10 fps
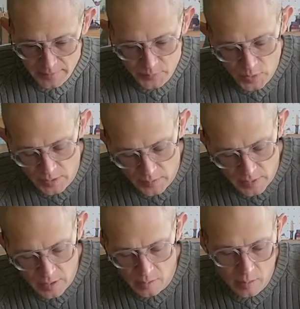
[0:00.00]
it's
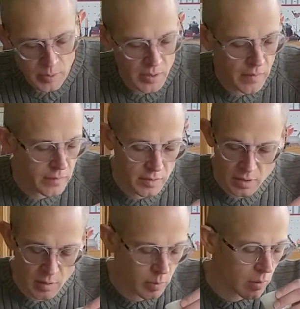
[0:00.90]
got a little bit left in
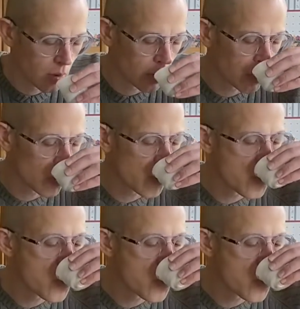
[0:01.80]
cup here.